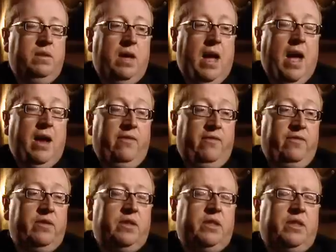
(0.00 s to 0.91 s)
have
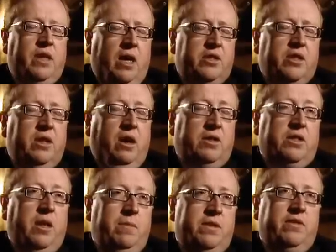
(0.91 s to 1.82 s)
such large
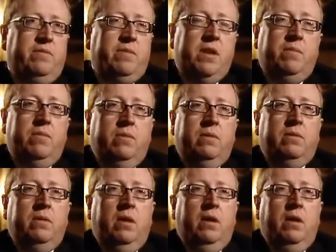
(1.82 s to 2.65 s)
numbers of people